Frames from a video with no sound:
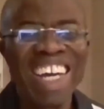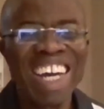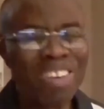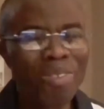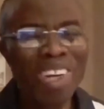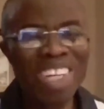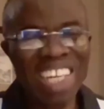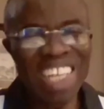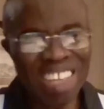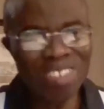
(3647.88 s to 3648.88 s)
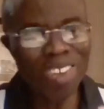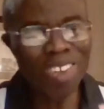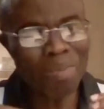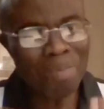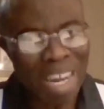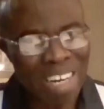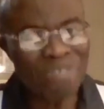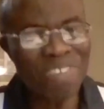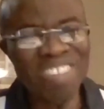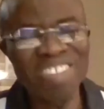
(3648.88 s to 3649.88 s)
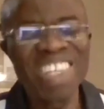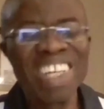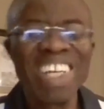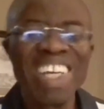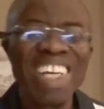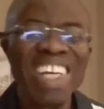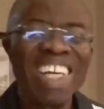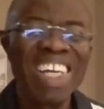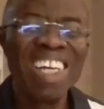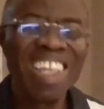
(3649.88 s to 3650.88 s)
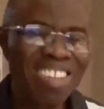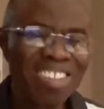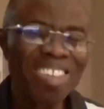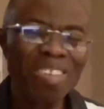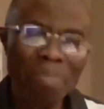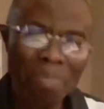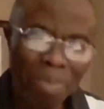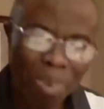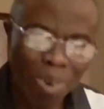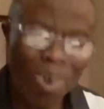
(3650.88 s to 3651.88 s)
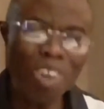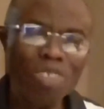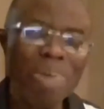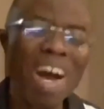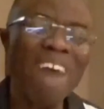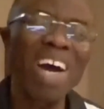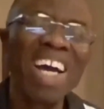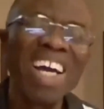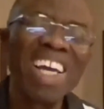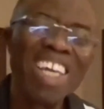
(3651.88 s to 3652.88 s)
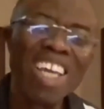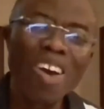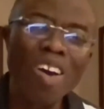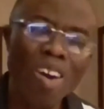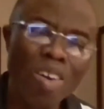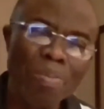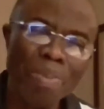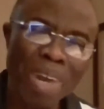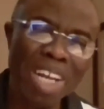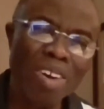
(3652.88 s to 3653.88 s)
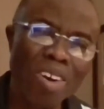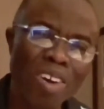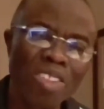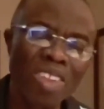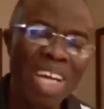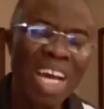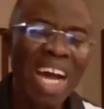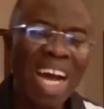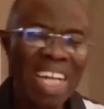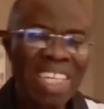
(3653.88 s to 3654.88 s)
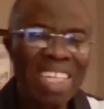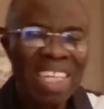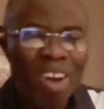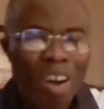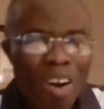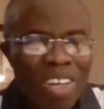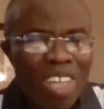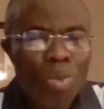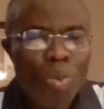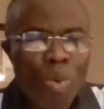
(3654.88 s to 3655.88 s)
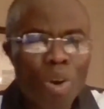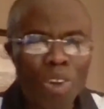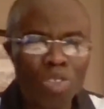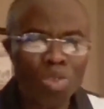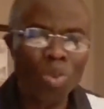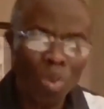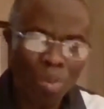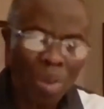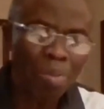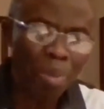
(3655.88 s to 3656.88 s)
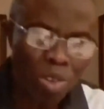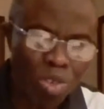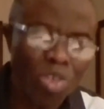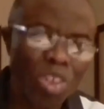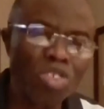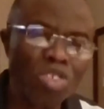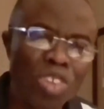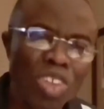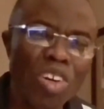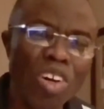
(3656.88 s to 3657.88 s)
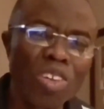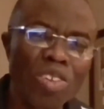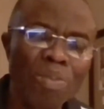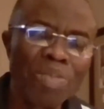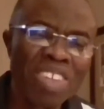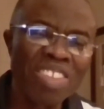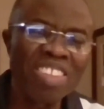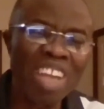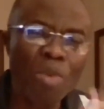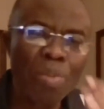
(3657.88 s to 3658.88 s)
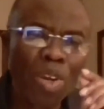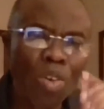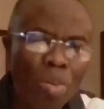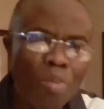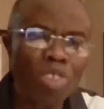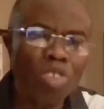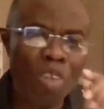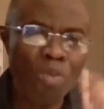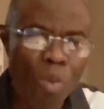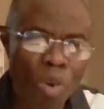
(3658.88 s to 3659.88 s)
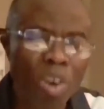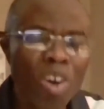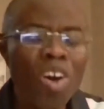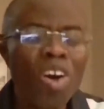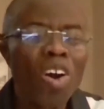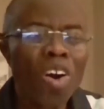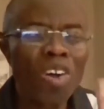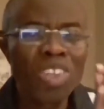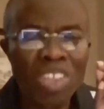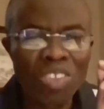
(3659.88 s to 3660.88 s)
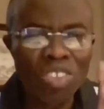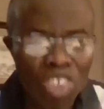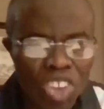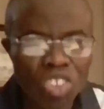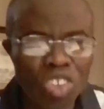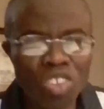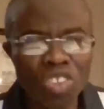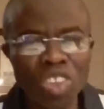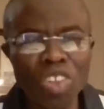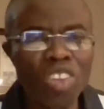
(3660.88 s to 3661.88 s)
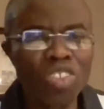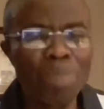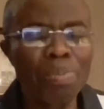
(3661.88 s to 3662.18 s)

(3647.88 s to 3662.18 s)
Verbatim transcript: And one day he's going to manifest his glorious power here on planet Earth. And all these wars will be brought to a screeching halt. He says there will be rumors of war until Jesus returns, the